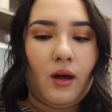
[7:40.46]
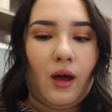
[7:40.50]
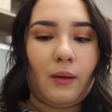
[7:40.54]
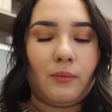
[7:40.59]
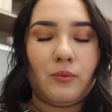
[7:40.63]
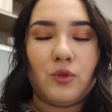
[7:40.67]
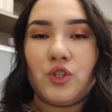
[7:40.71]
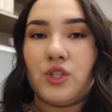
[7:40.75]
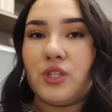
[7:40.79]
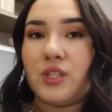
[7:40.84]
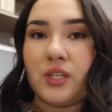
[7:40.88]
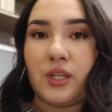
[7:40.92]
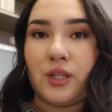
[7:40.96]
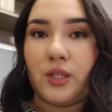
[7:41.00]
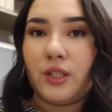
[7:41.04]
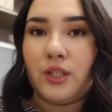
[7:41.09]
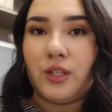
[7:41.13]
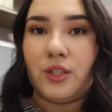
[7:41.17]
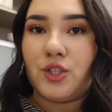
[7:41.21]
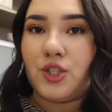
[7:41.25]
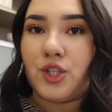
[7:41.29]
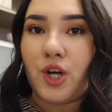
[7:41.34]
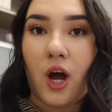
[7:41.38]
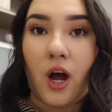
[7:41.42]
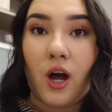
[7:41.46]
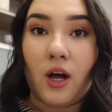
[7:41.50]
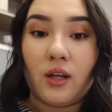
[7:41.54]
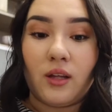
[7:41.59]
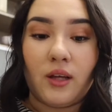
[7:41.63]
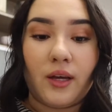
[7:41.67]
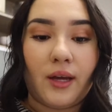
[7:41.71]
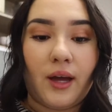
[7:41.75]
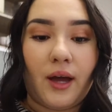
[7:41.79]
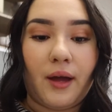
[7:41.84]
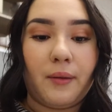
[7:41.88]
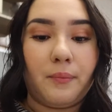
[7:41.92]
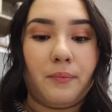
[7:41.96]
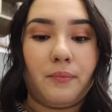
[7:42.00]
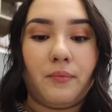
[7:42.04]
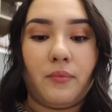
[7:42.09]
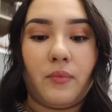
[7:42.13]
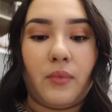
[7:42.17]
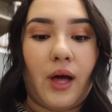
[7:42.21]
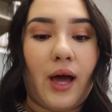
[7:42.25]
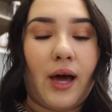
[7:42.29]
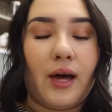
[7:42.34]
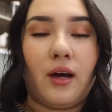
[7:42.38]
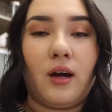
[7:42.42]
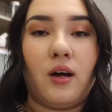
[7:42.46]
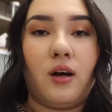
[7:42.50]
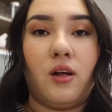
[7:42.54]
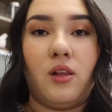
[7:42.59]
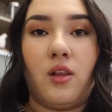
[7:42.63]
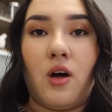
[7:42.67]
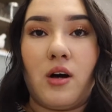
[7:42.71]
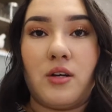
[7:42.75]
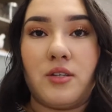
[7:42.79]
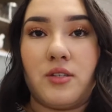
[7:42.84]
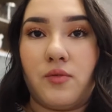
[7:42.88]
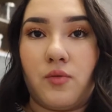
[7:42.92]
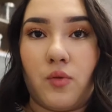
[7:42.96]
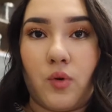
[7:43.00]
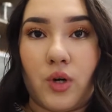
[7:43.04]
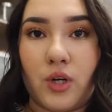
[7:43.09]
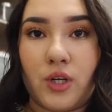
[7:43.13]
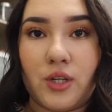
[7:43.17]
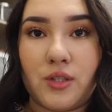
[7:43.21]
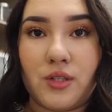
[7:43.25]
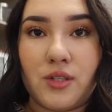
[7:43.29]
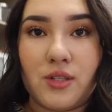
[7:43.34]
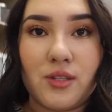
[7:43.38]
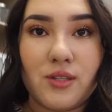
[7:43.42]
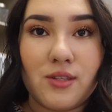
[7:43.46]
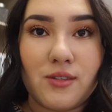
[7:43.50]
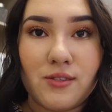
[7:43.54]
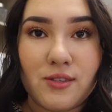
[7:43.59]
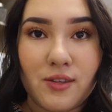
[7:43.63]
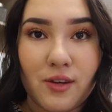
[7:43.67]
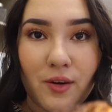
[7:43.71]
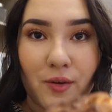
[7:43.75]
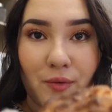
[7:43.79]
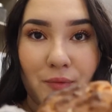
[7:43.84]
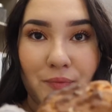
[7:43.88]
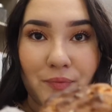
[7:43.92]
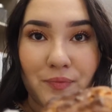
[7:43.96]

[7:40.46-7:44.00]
just in shock, like I'm at a loss of words, so.